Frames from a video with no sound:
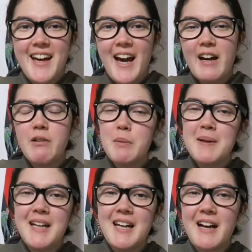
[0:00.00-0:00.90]
Hi
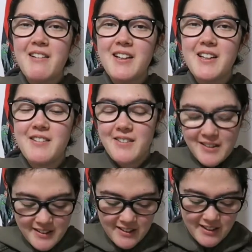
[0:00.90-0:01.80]
everybody, how are you?
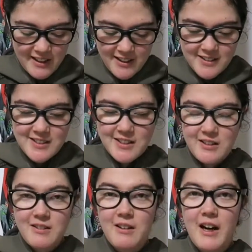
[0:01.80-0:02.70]
Okay,
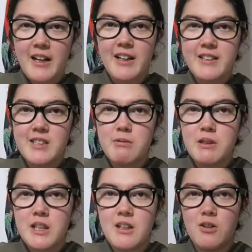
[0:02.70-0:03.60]
so I got this
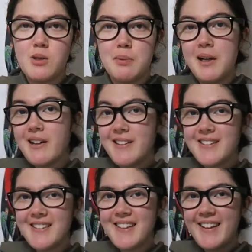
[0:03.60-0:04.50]
really huge
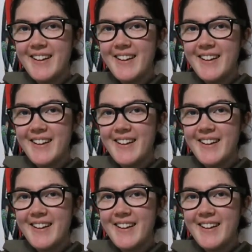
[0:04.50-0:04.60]
box.